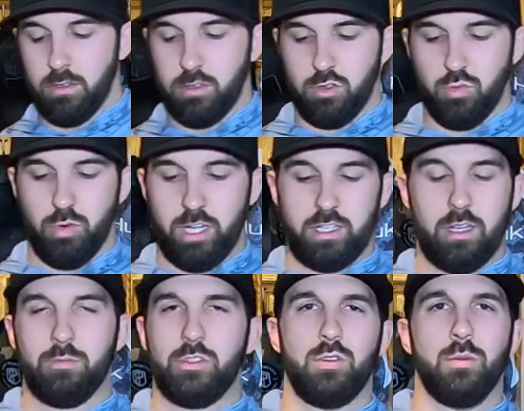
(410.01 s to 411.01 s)
It's rigged
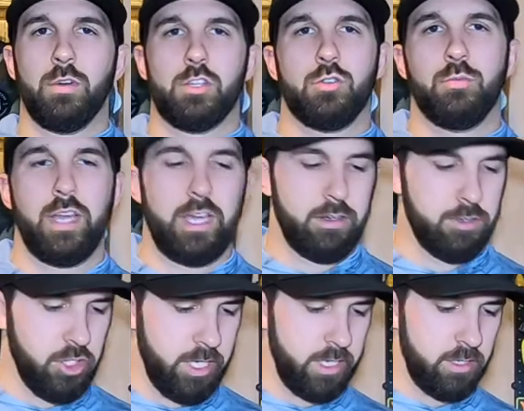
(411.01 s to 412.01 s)
up to a mushroom head
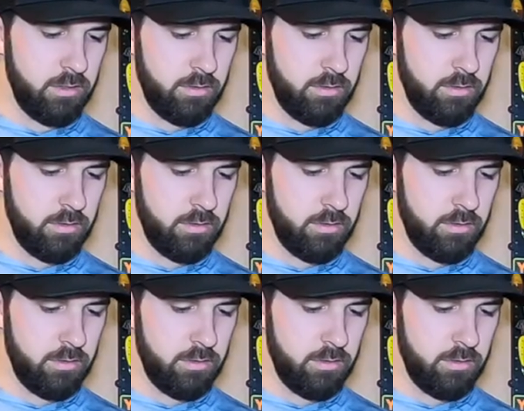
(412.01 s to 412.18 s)
jig.